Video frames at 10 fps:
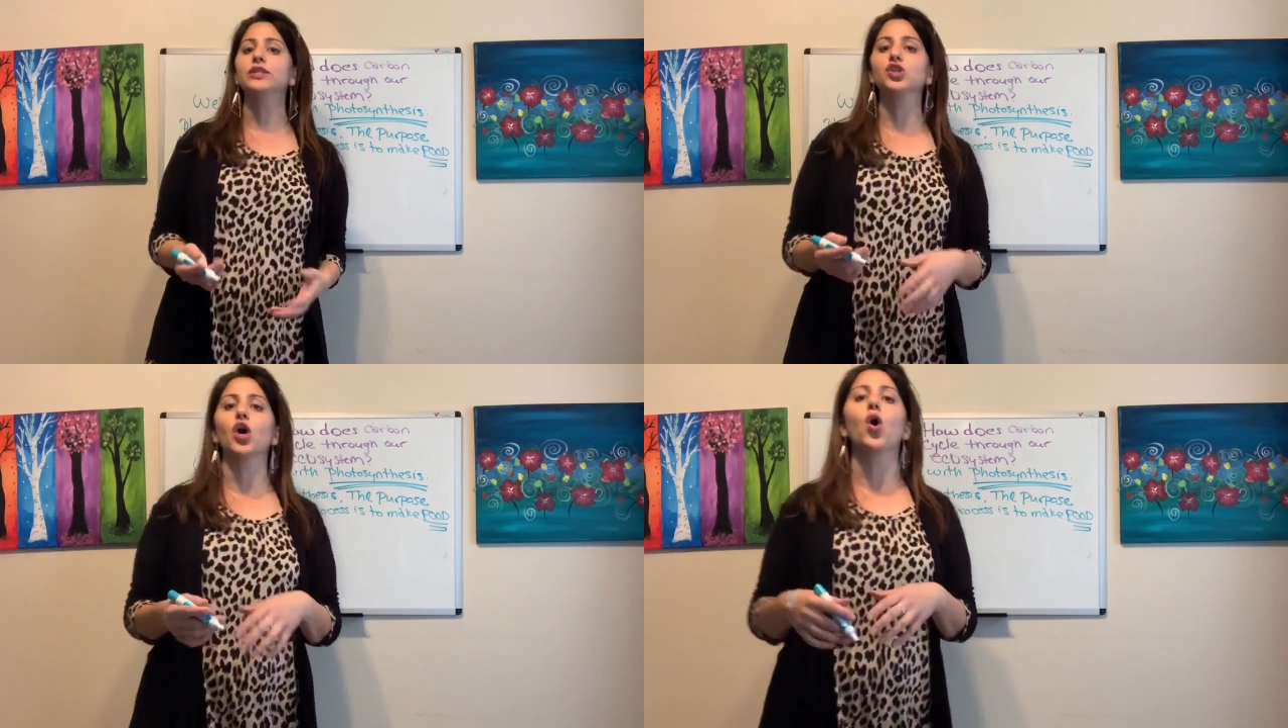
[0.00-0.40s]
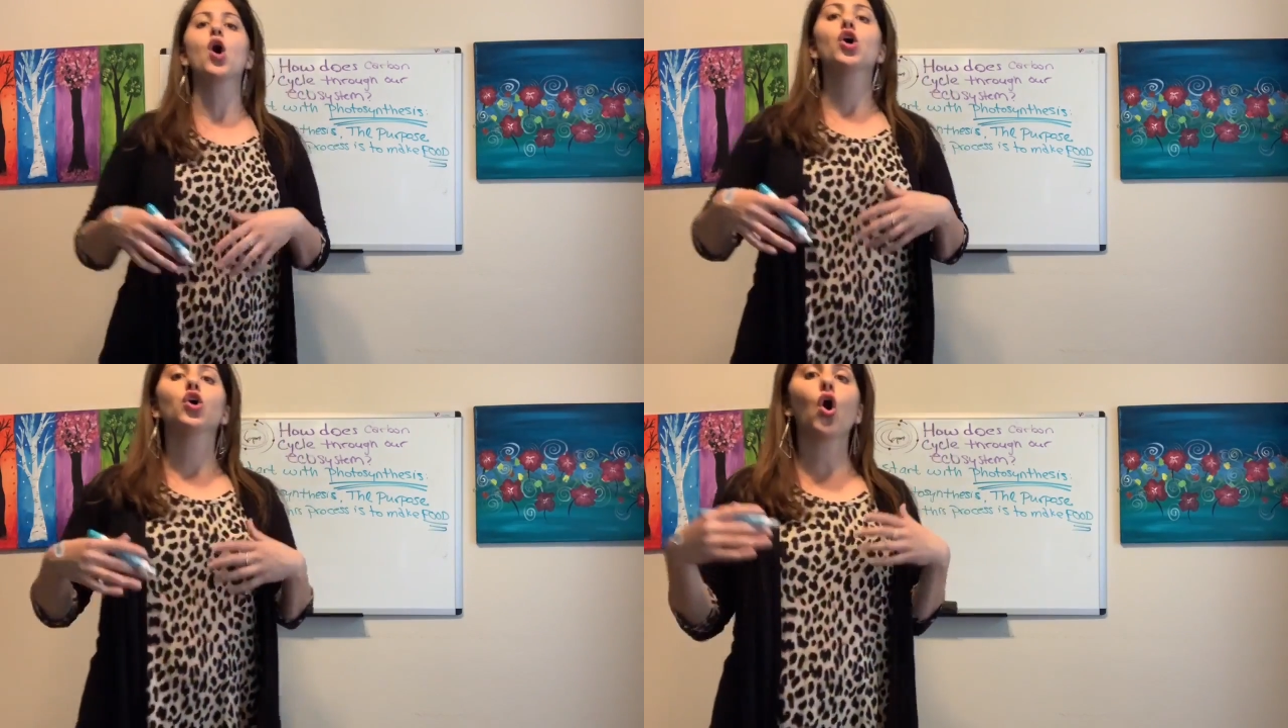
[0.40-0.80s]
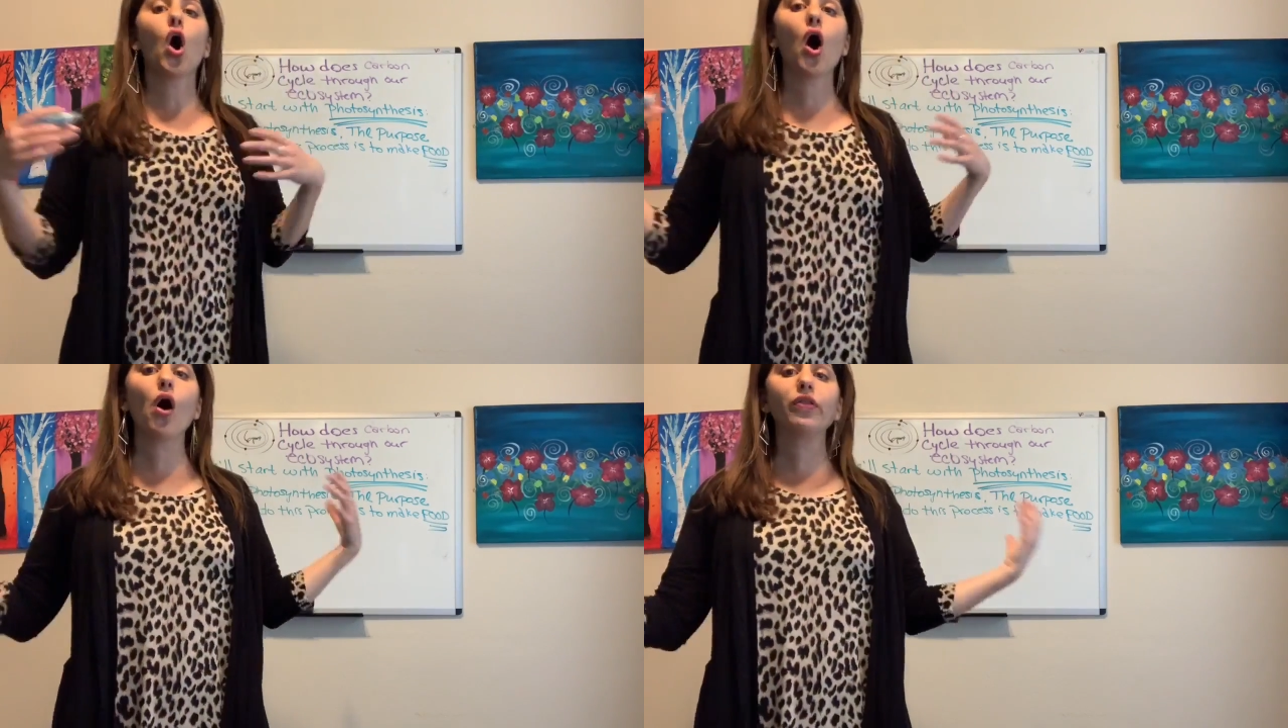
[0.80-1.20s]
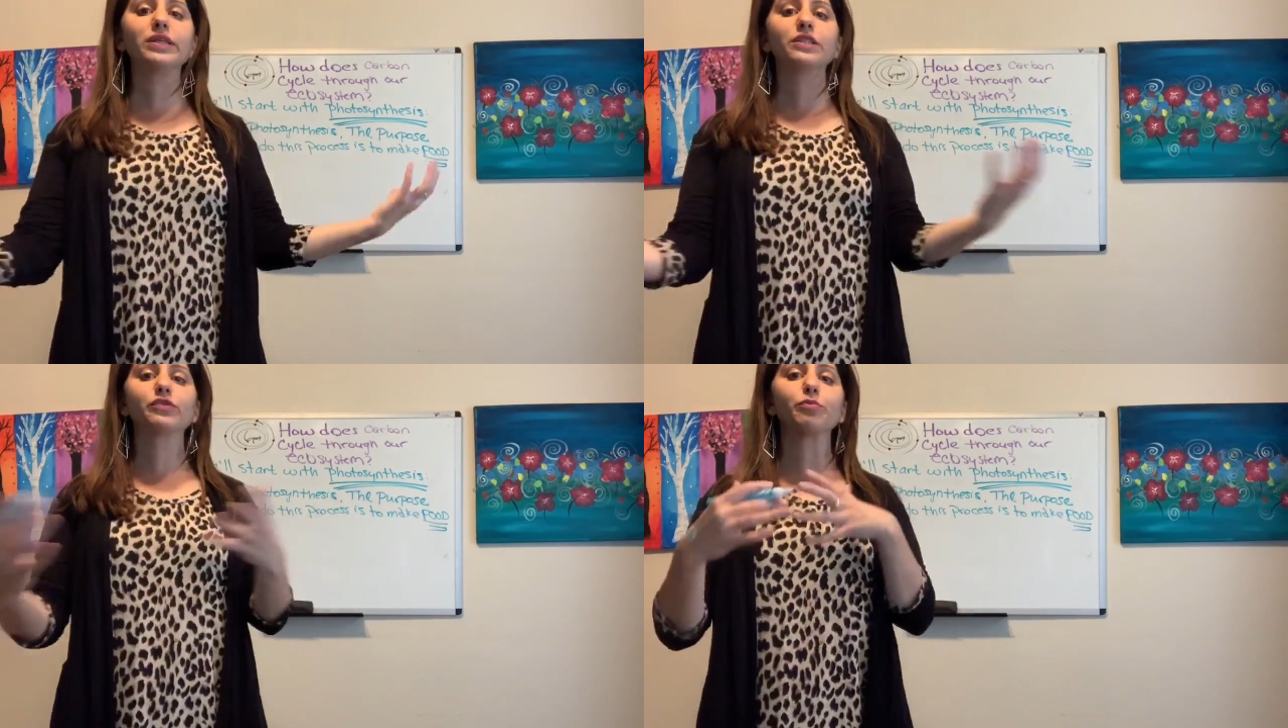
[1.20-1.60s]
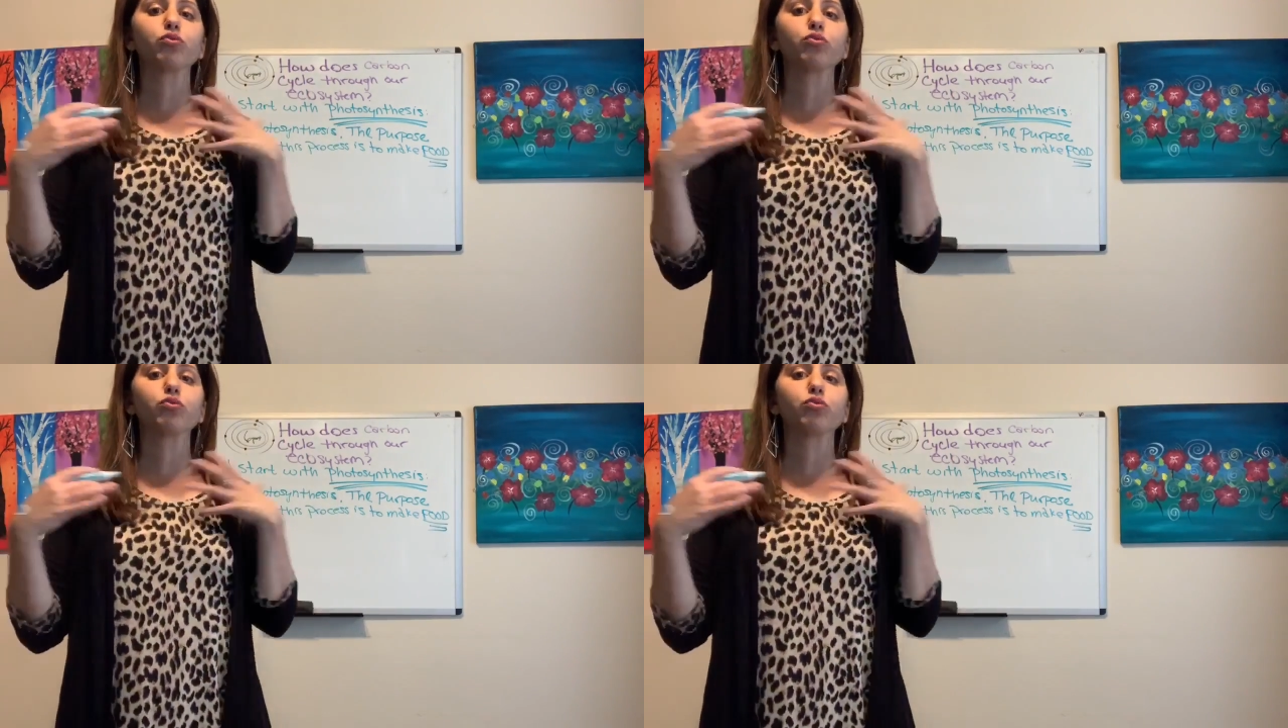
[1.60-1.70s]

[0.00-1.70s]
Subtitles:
So all the different